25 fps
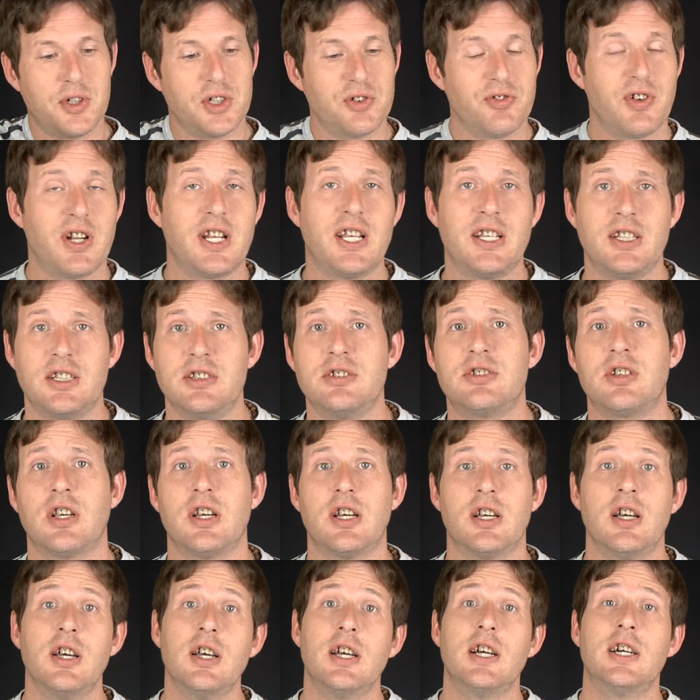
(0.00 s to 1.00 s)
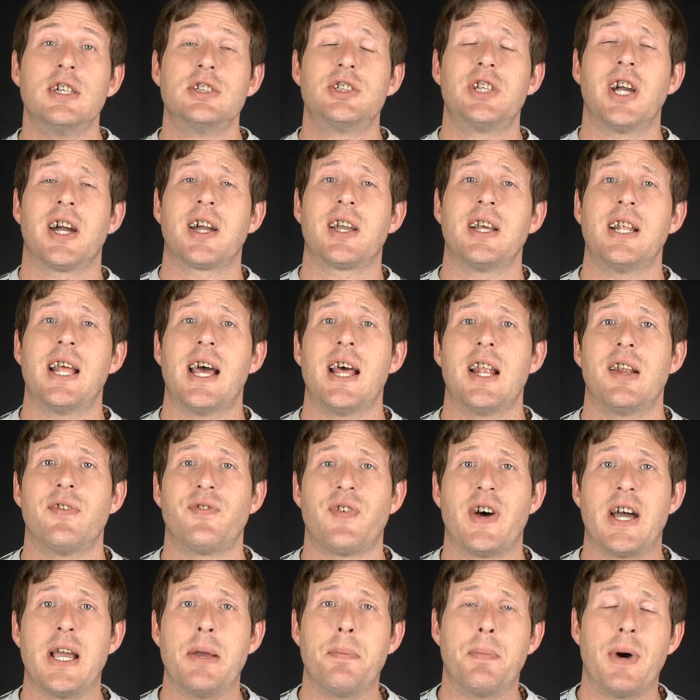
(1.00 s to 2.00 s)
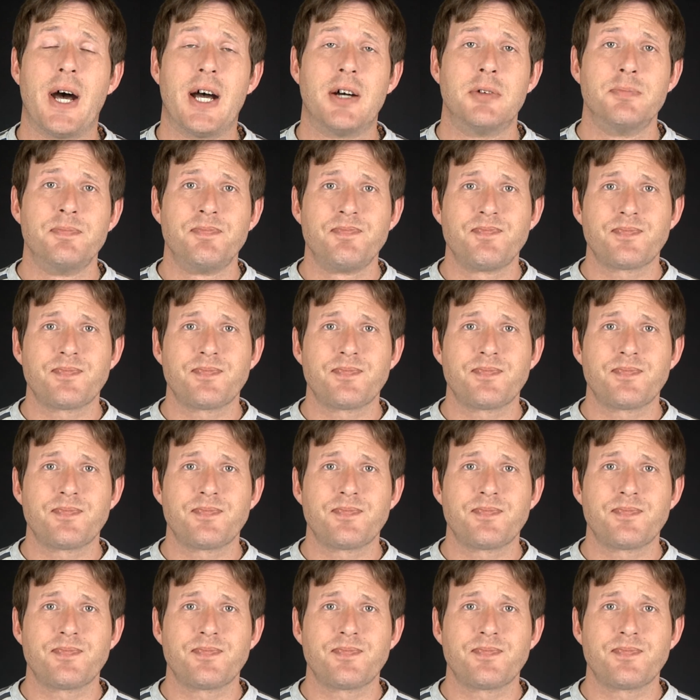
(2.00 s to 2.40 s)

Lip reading: He really is chucking out the vapour.